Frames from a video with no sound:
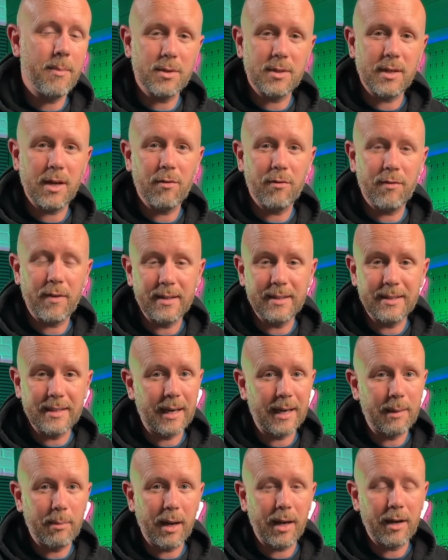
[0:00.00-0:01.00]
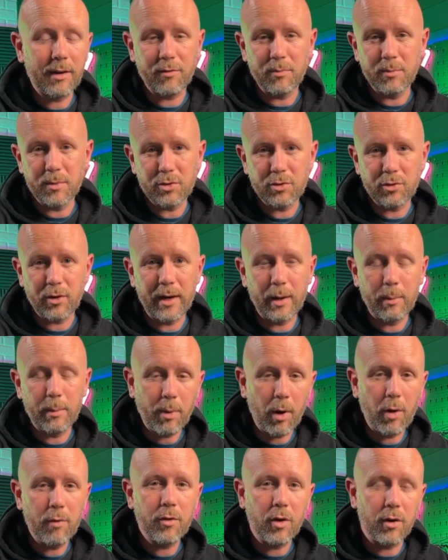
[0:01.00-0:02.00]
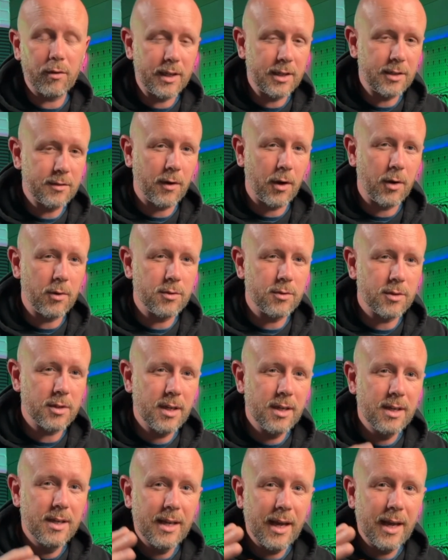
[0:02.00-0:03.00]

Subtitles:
Myself and Danny Black from Australia both got these phones,